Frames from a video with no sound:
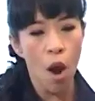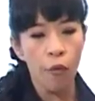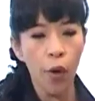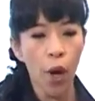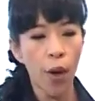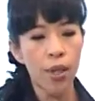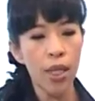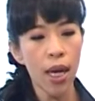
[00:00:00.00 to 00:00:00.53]
for
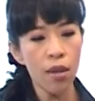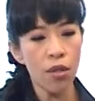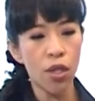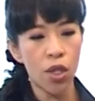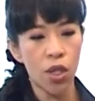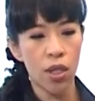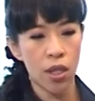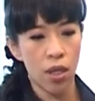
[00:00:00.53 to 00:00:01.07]
hotels
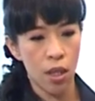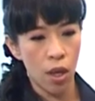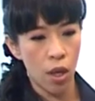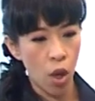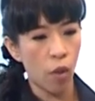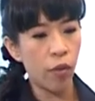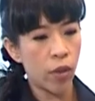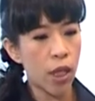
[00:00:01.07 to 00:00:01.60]
such as
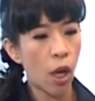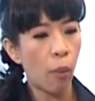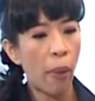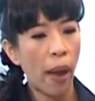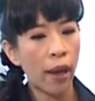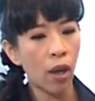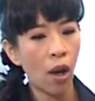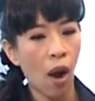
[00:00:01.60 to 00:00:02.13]
Novotel
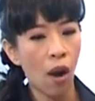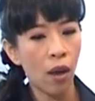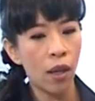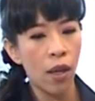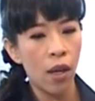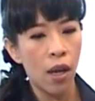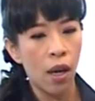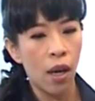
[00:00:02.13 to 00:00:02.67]
Bangkok,
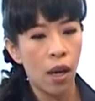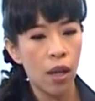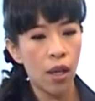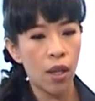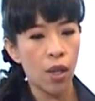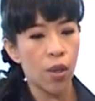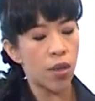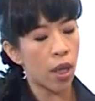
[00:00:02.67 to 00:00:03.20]

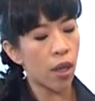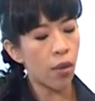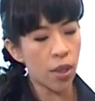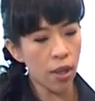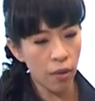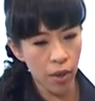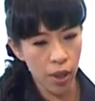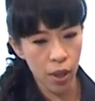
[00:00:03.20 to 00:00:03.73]
you said
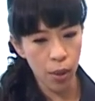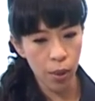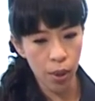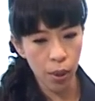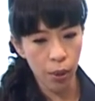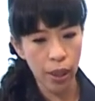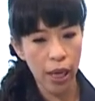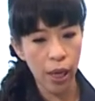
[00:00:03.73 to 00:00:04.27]
yourself that
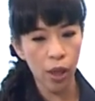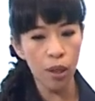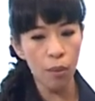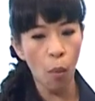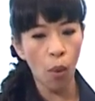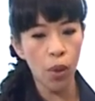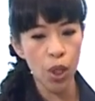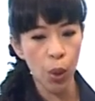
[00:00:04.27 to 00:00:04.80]
you're geared
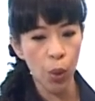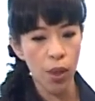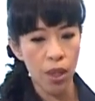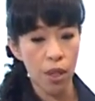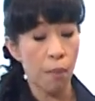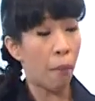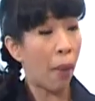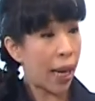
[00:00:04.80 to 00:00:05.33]
more towards
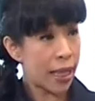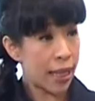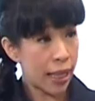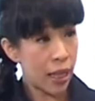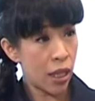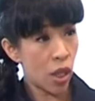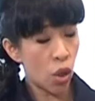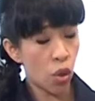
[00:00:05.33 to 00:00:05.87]
the MICE
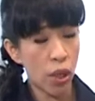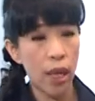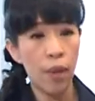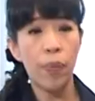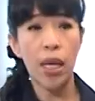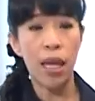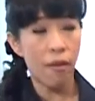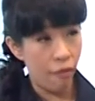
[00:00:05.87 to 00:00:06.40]
industry,
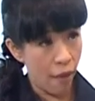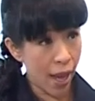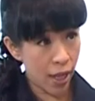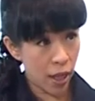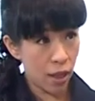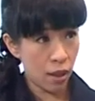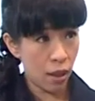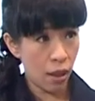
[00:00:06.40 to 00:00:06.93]
the
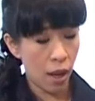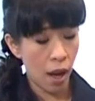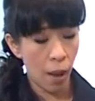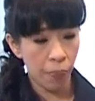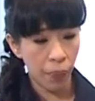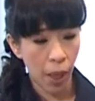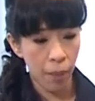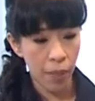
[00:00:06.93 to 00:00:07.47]
events
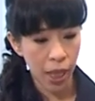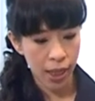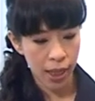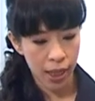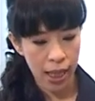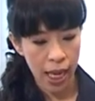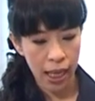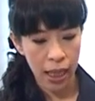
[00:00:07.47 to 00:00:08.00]
that's
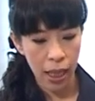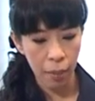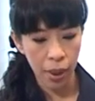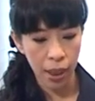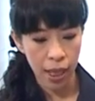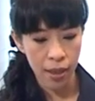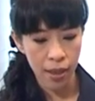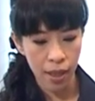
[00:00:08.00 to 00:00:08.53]
taking
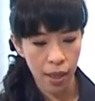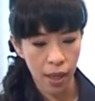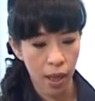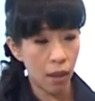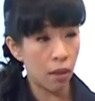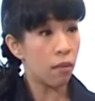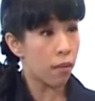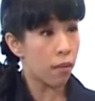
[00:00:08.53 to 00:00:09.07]
place in